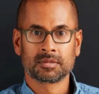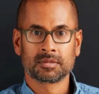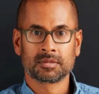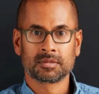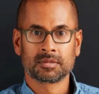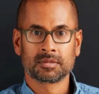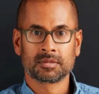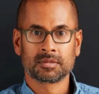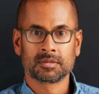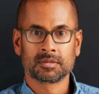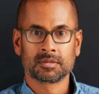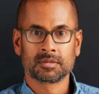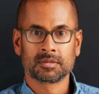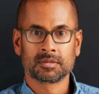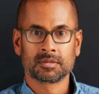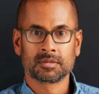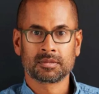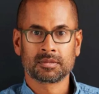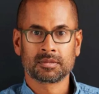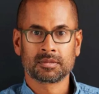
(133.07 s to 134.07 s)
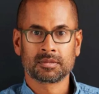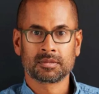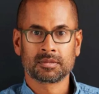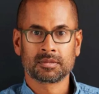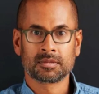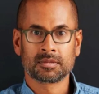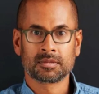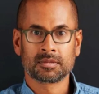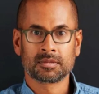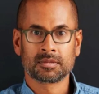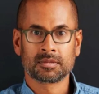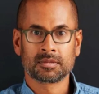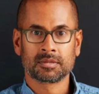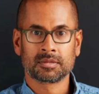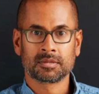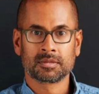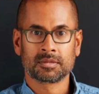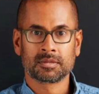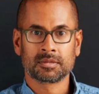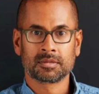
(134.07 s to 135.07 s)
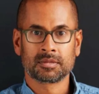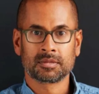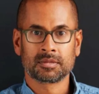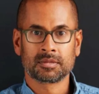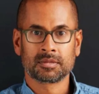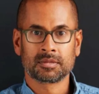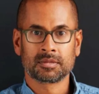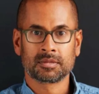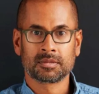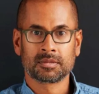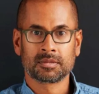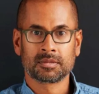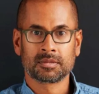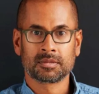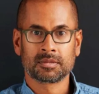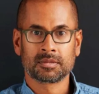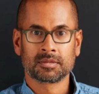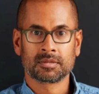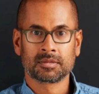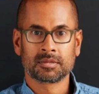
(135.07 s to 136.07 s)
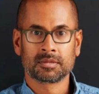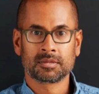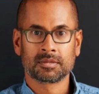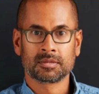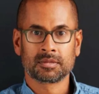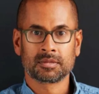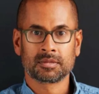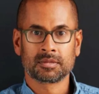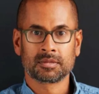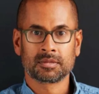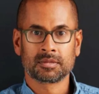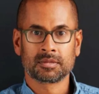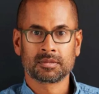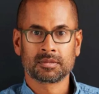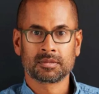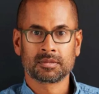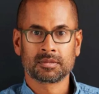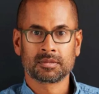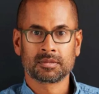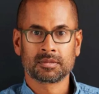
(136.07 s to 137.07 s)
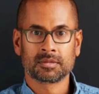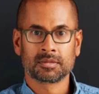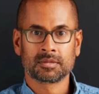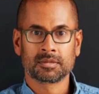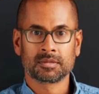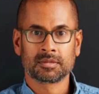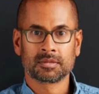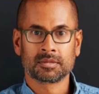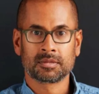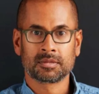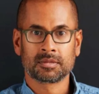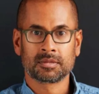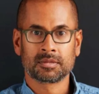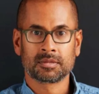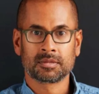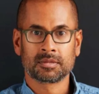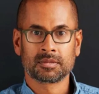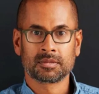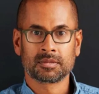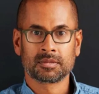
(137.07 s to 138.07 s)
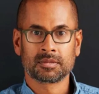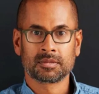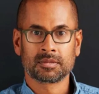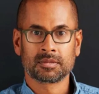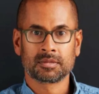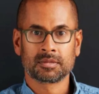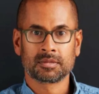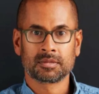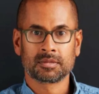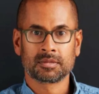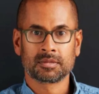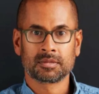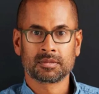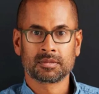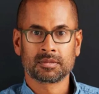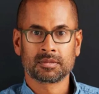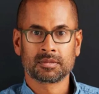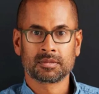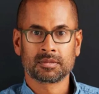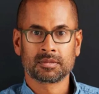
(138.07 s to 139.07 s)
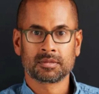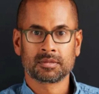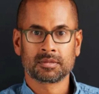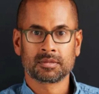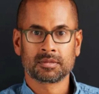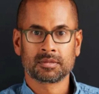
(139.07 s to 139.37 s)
The face doesn't move, so there is nothing to read.